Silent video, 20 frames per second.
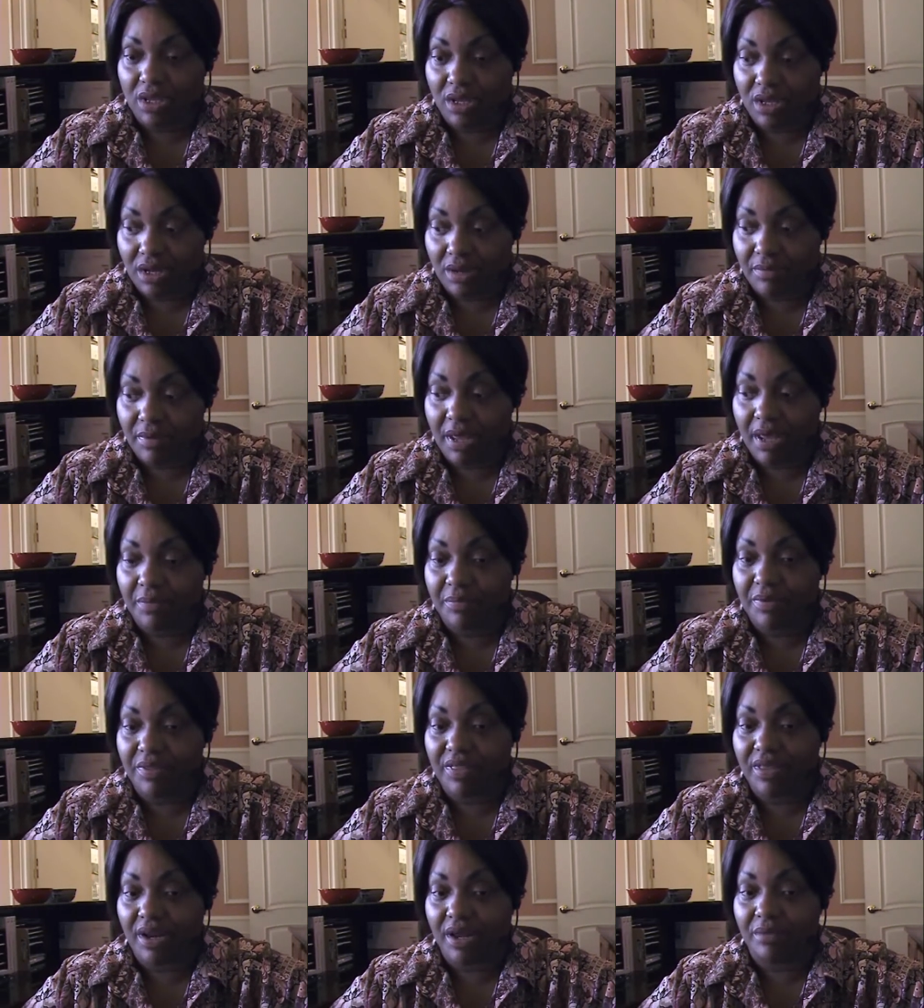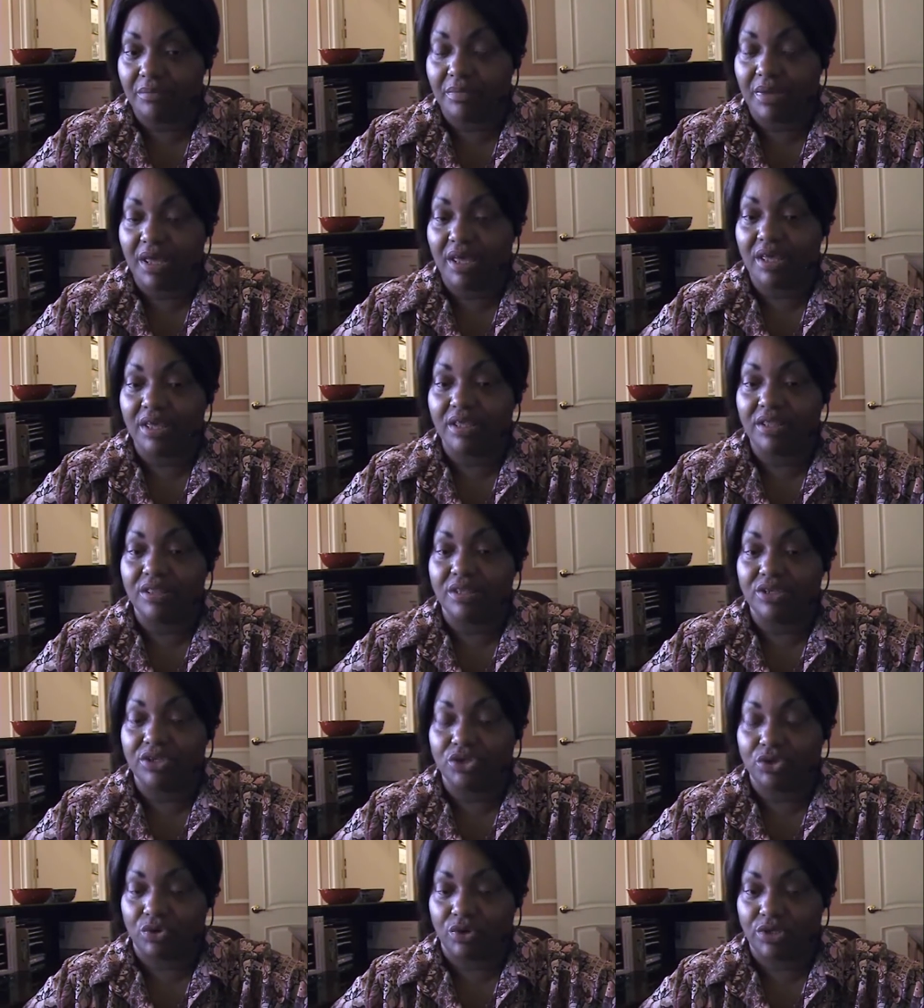And I'm happy that I made the
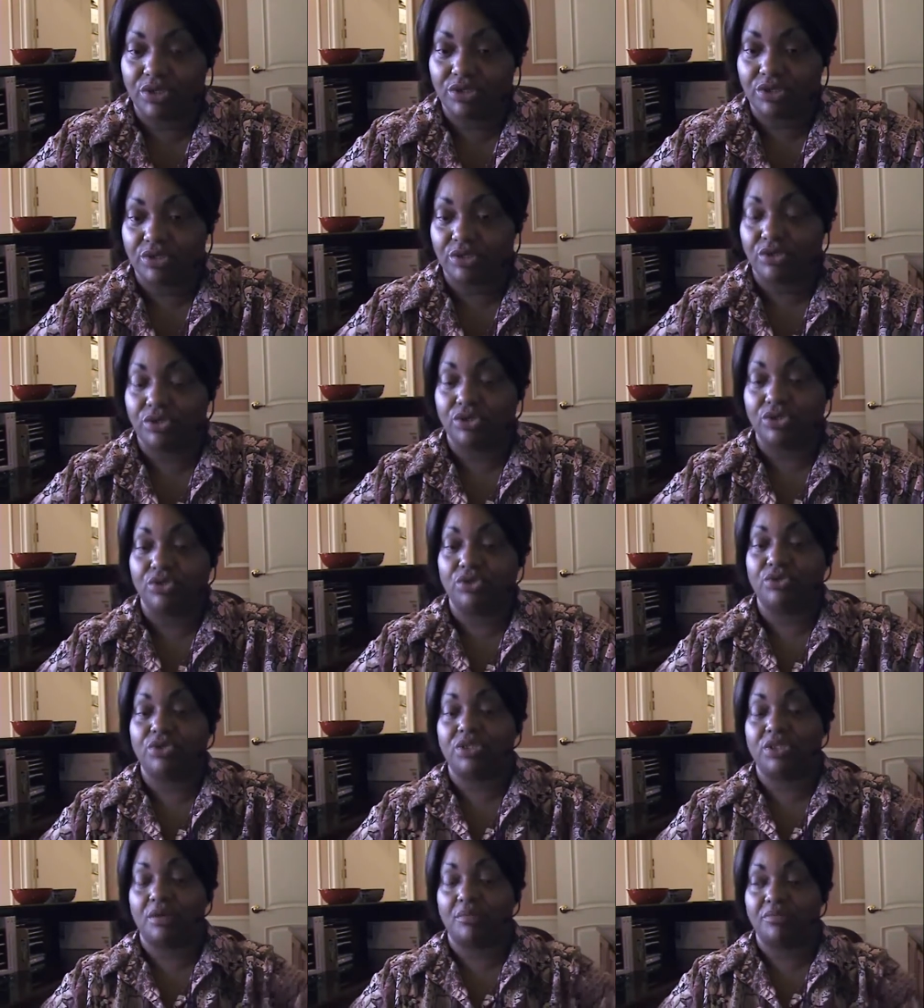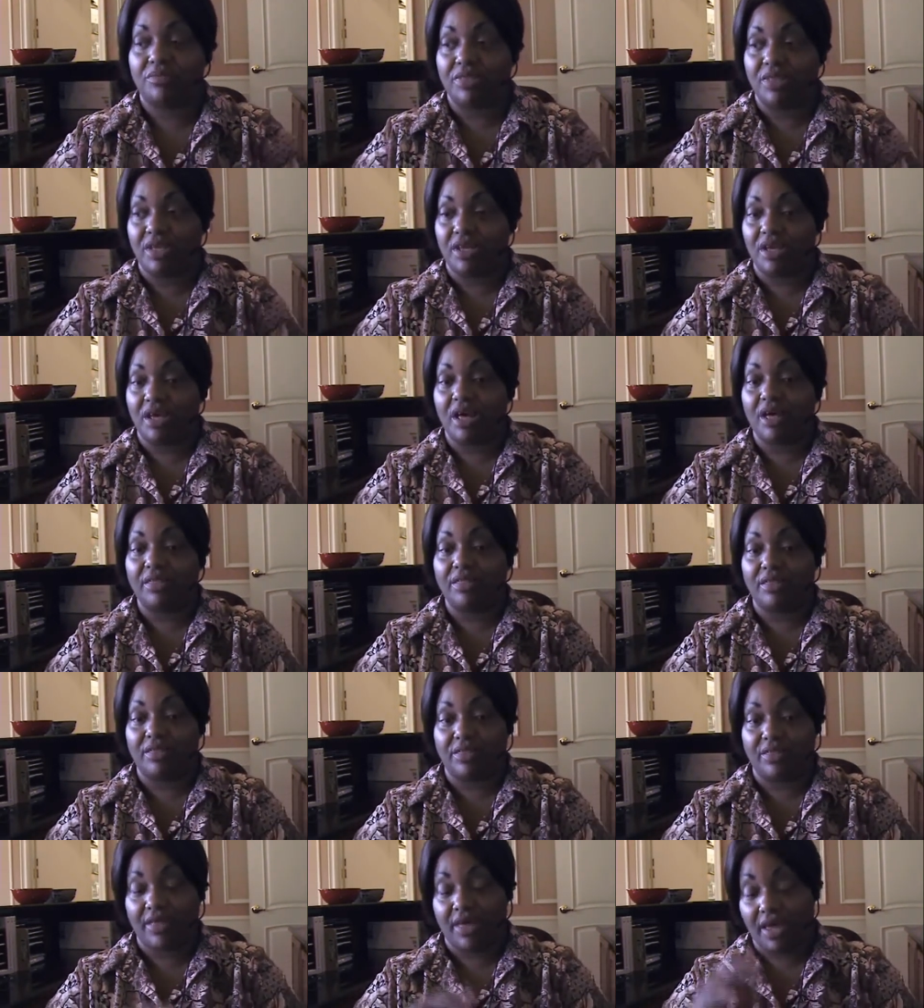choice to do something
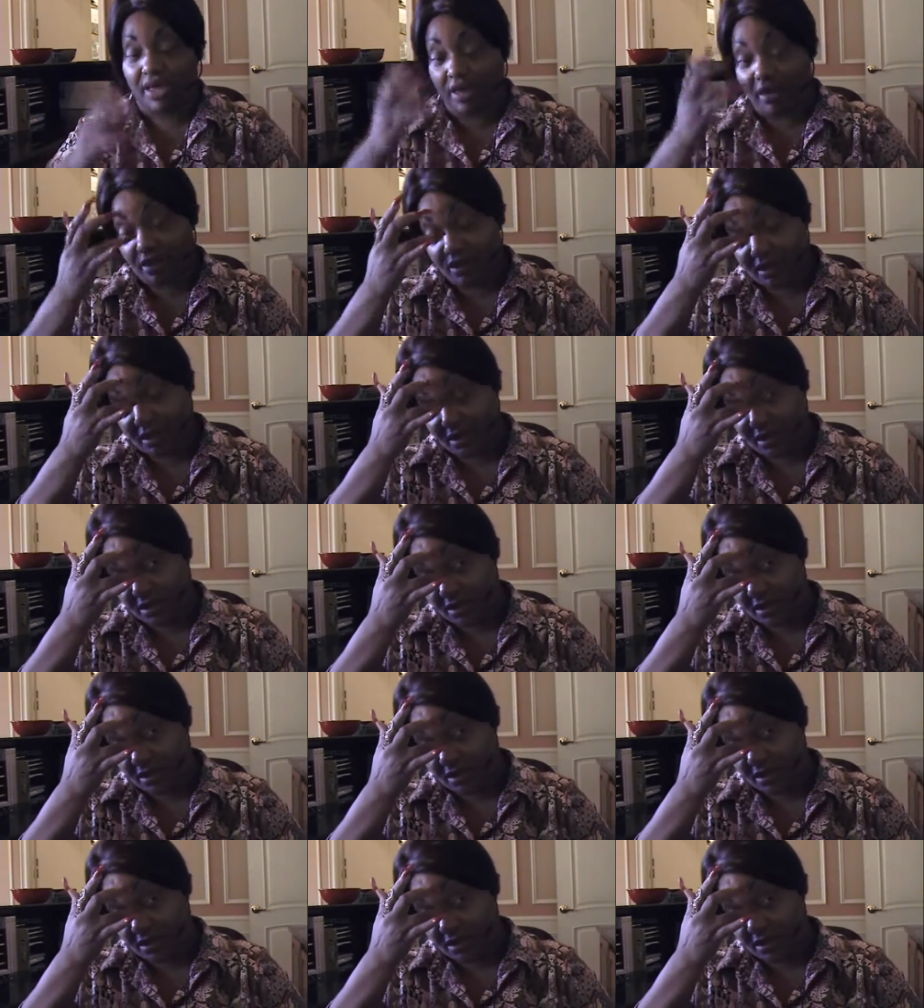other than